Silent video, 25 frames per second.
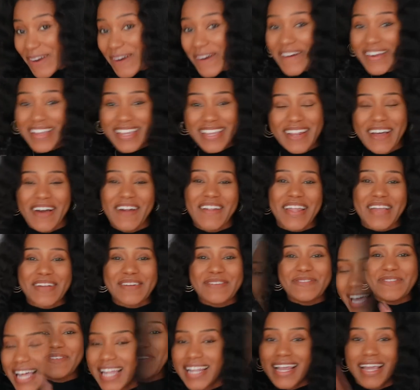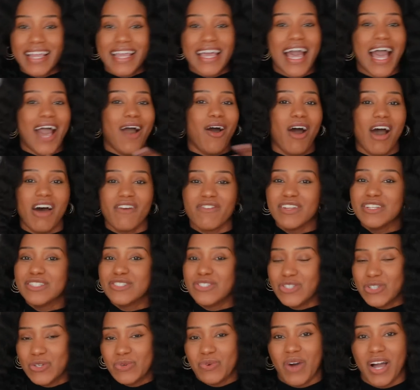Or, you know, like, like how often
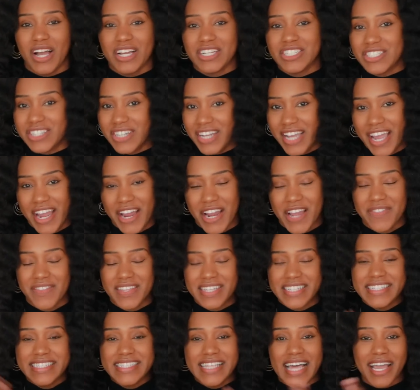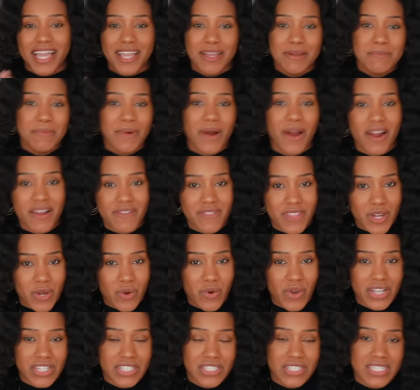do you wash your hair? And the second part of the
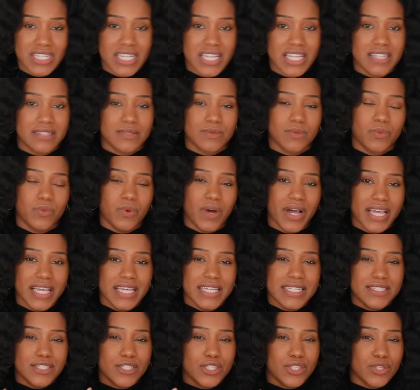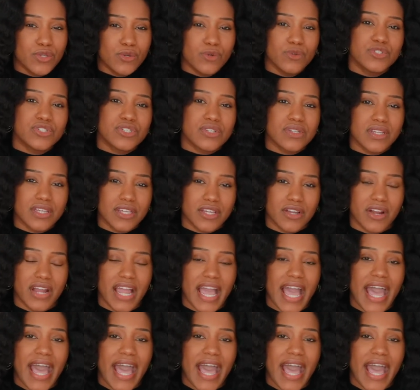question is, what is usually your